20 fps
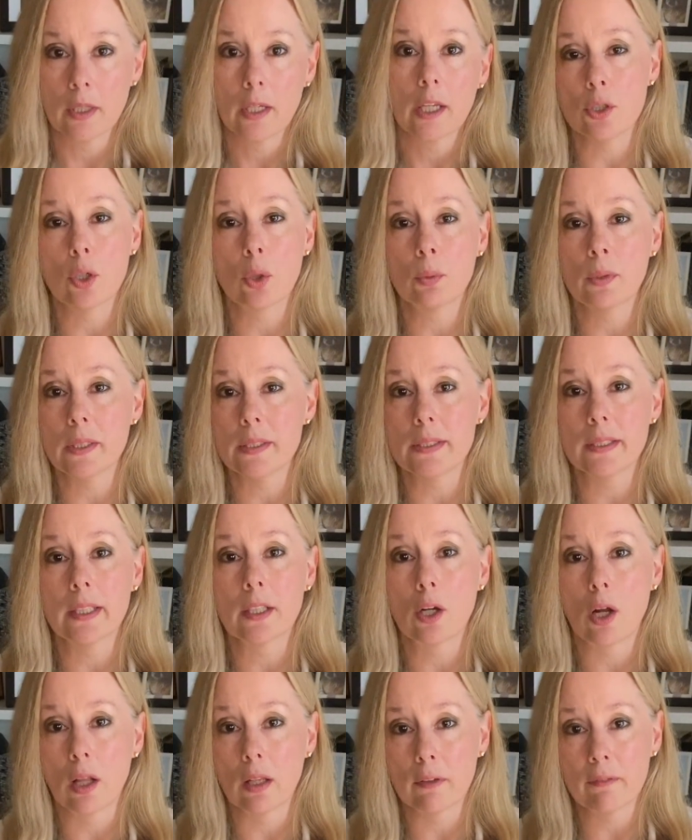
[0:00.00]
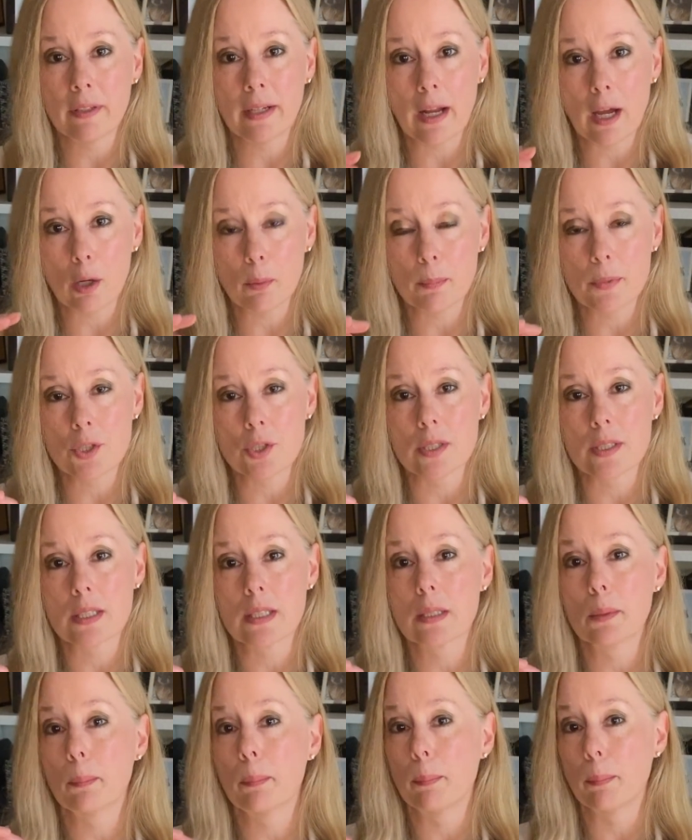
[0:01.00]
You don't need to get all of it out, but just
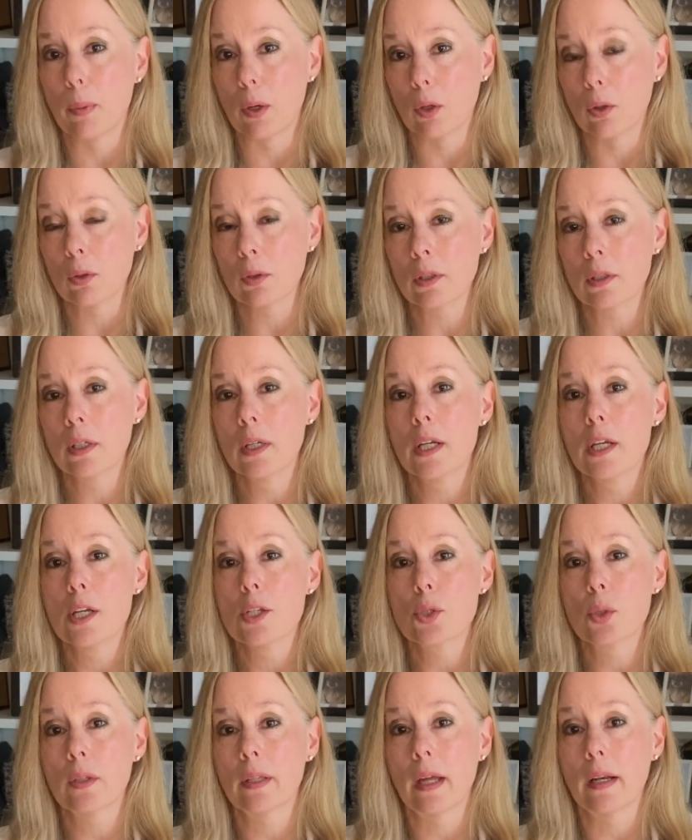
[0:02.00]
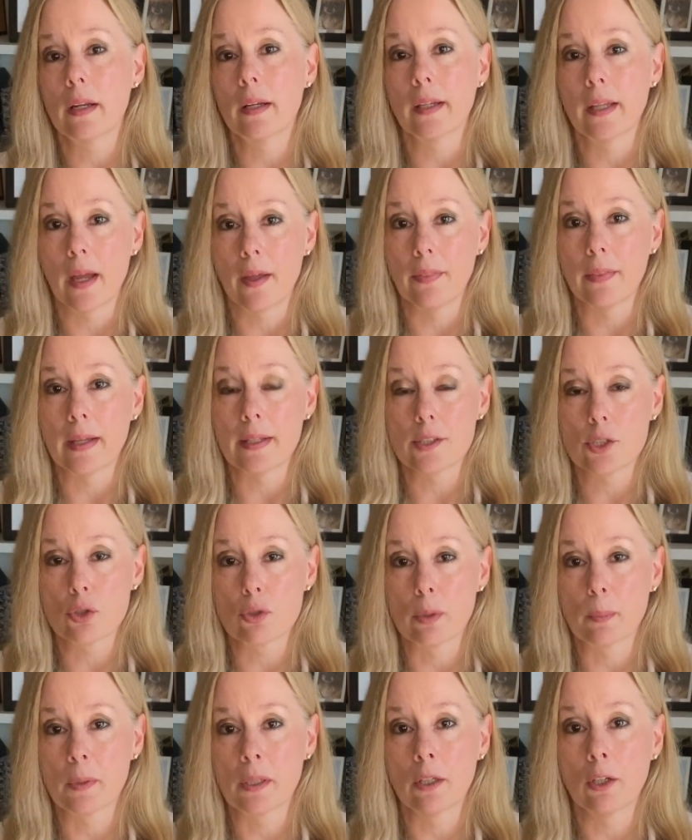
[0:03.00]
the bulk so that, again, that
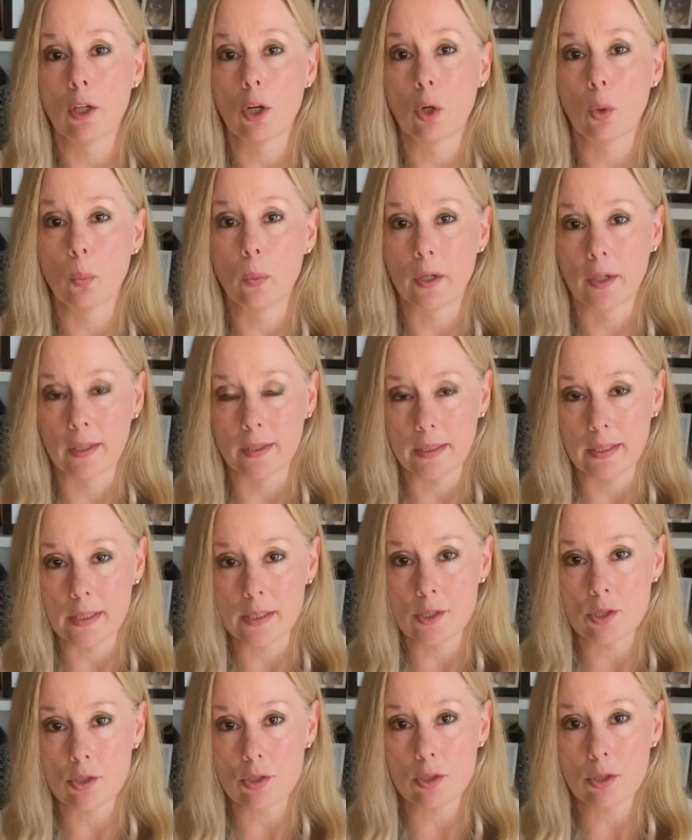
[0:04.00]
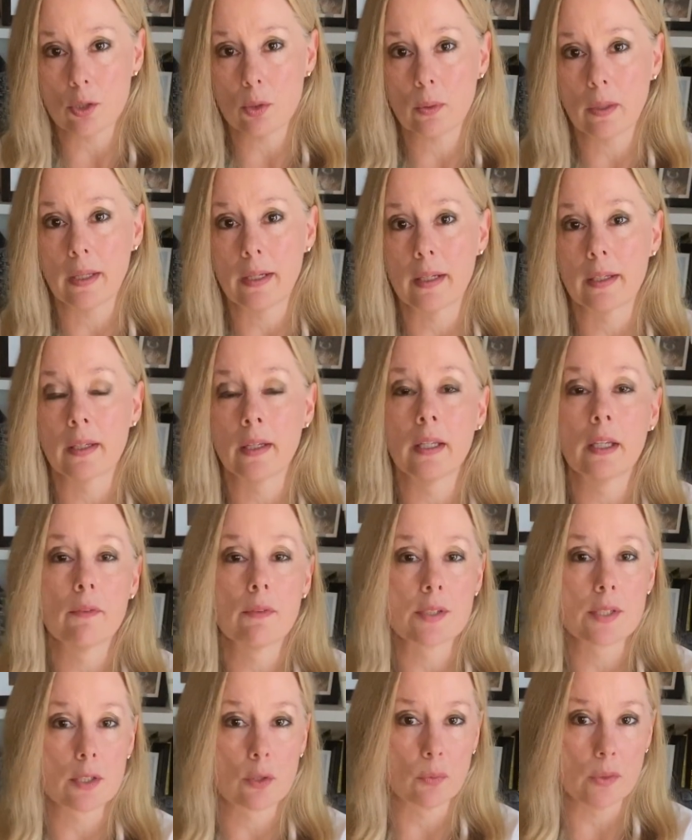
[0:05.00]
strip can go where it needs to and it can give
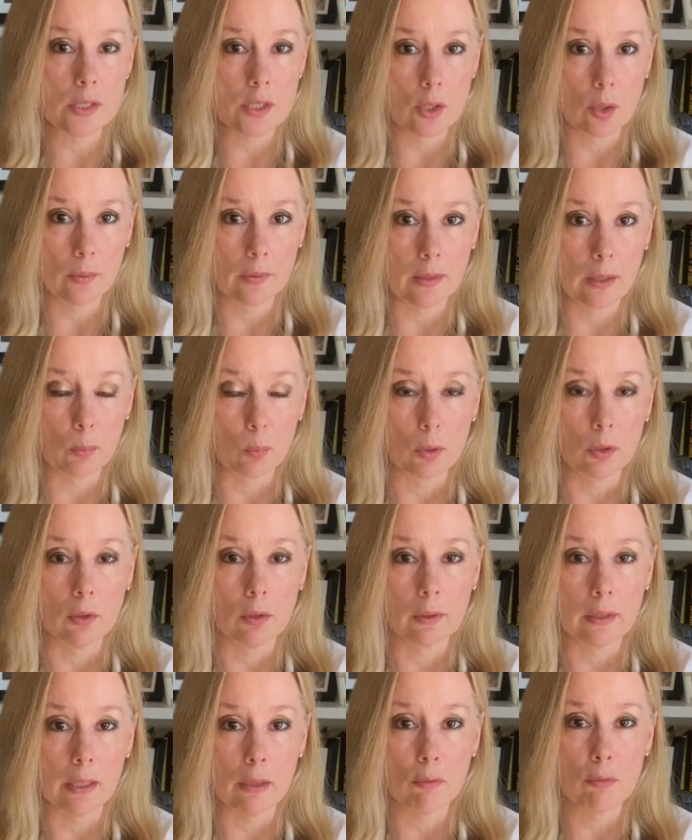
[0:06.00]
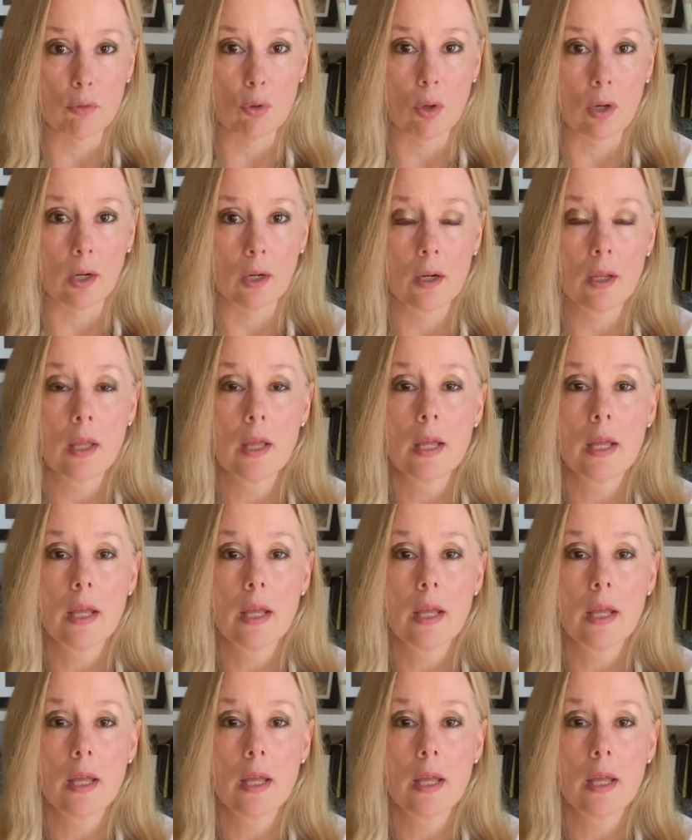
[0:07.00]
us the result that we're looking for.